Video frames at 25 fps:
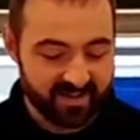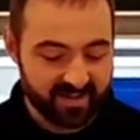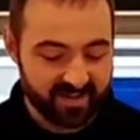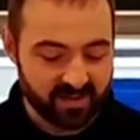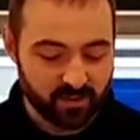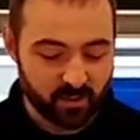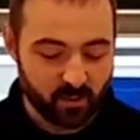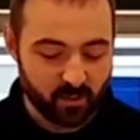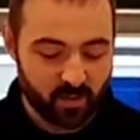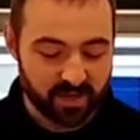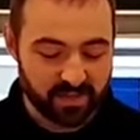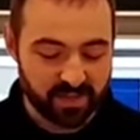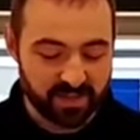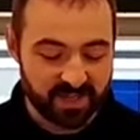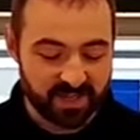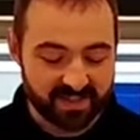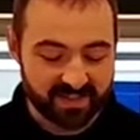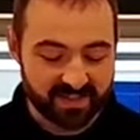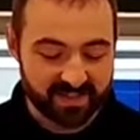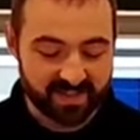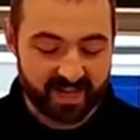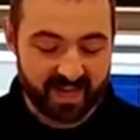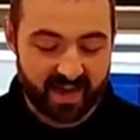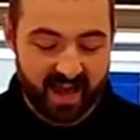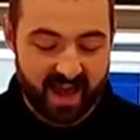His question
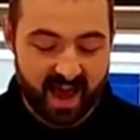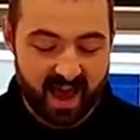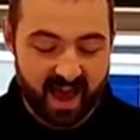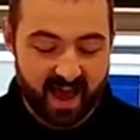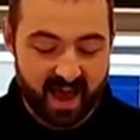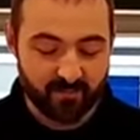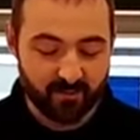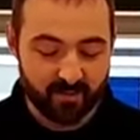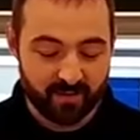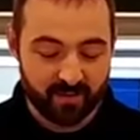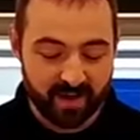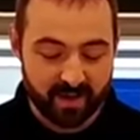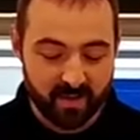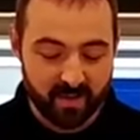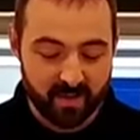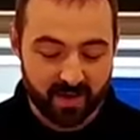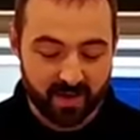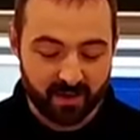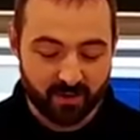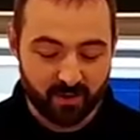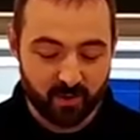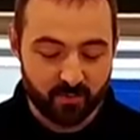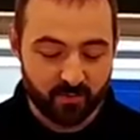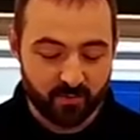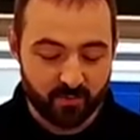is, can I have an
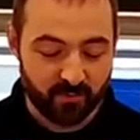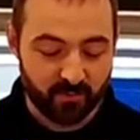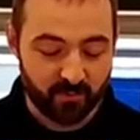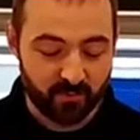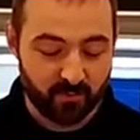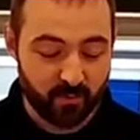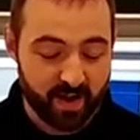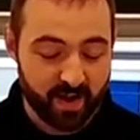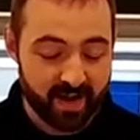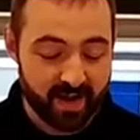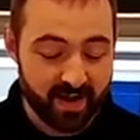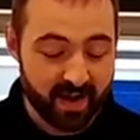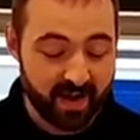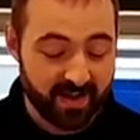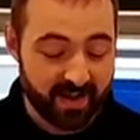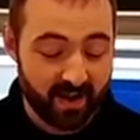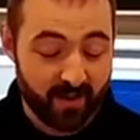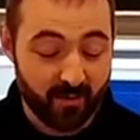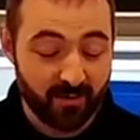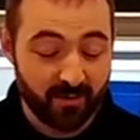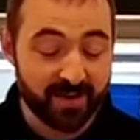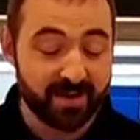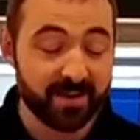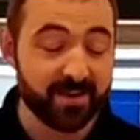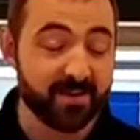M8 cube for free? And he
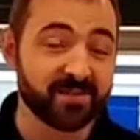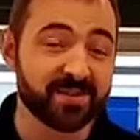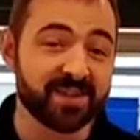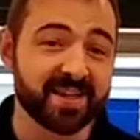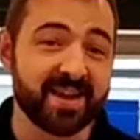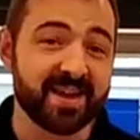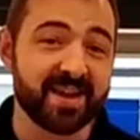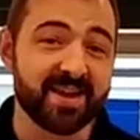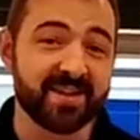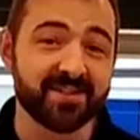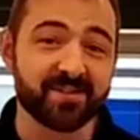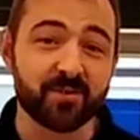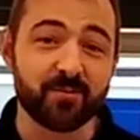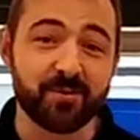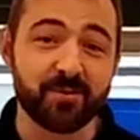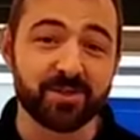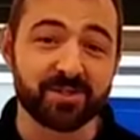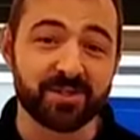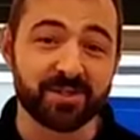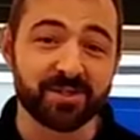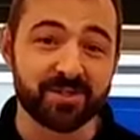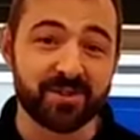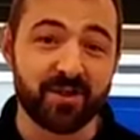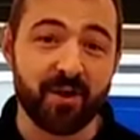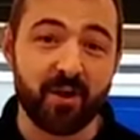already knows the answer,
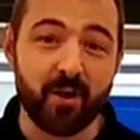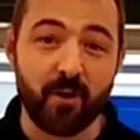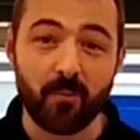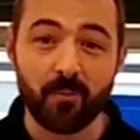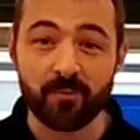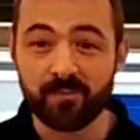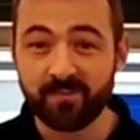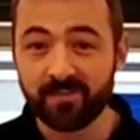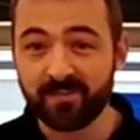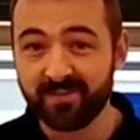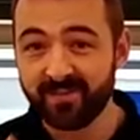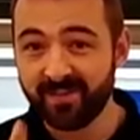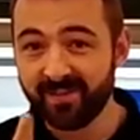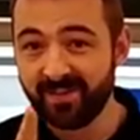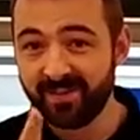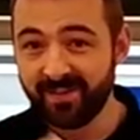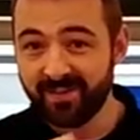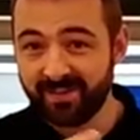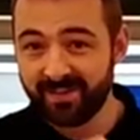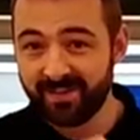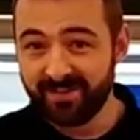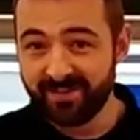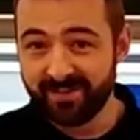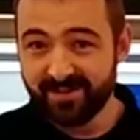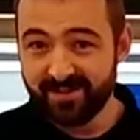which is no.
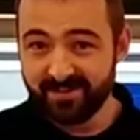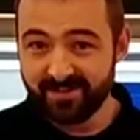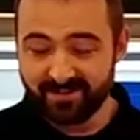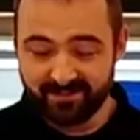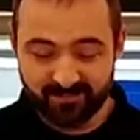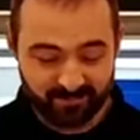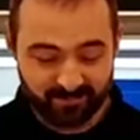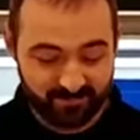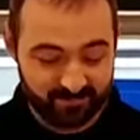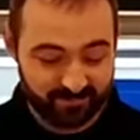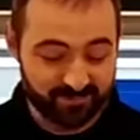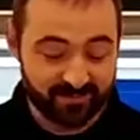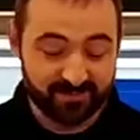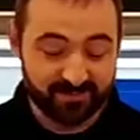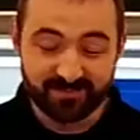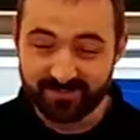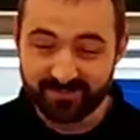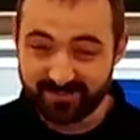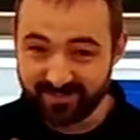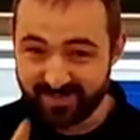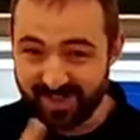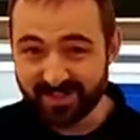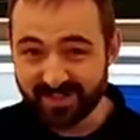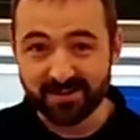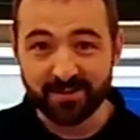
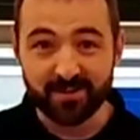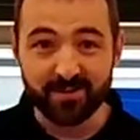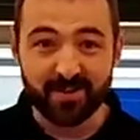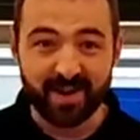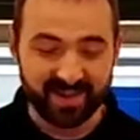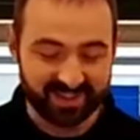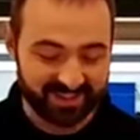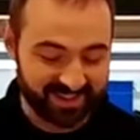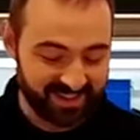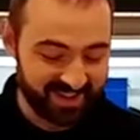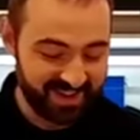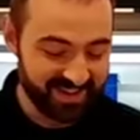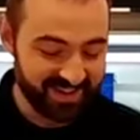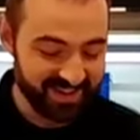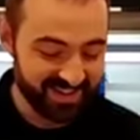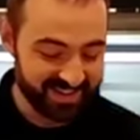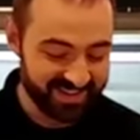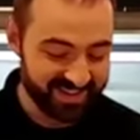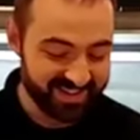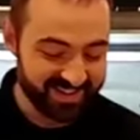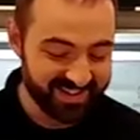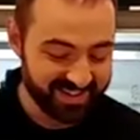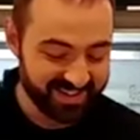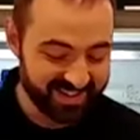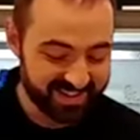That's correct.
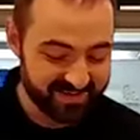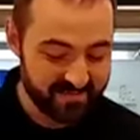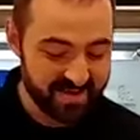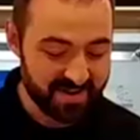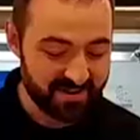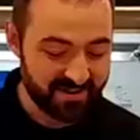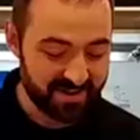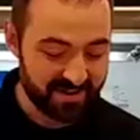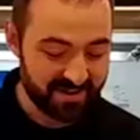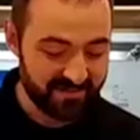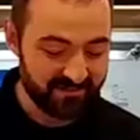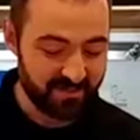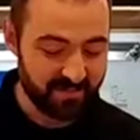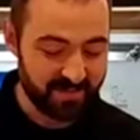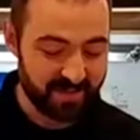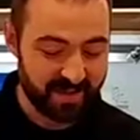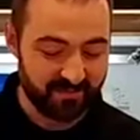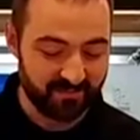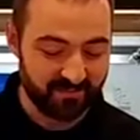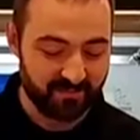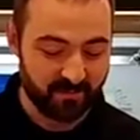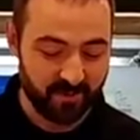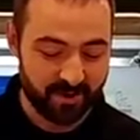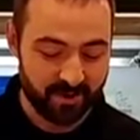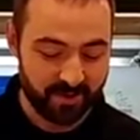I'm here to confirm
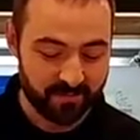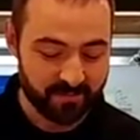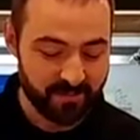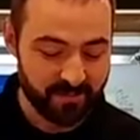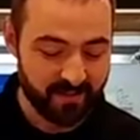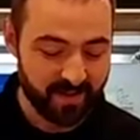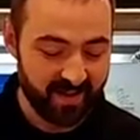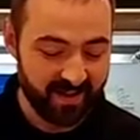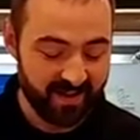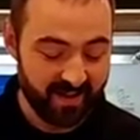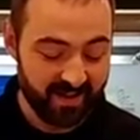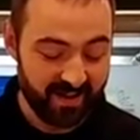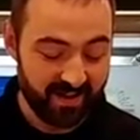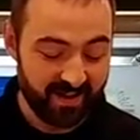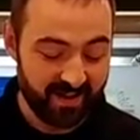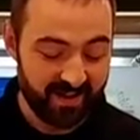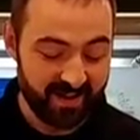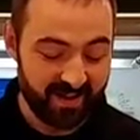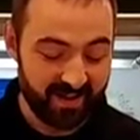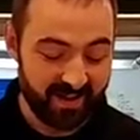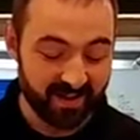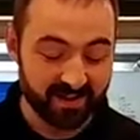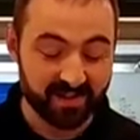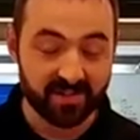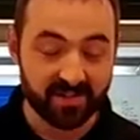that for you.
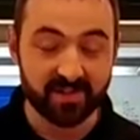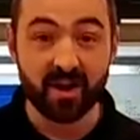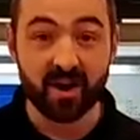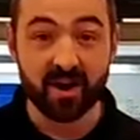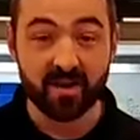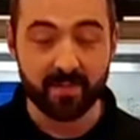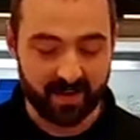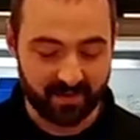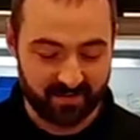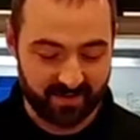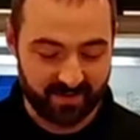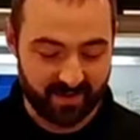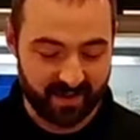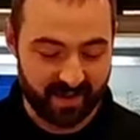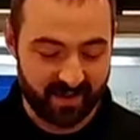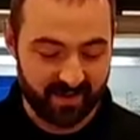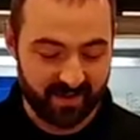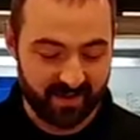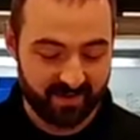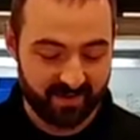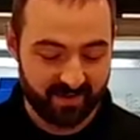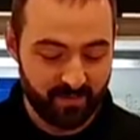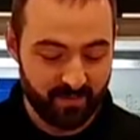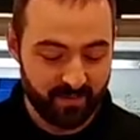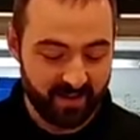Sorry about
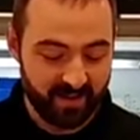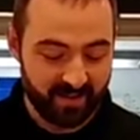that.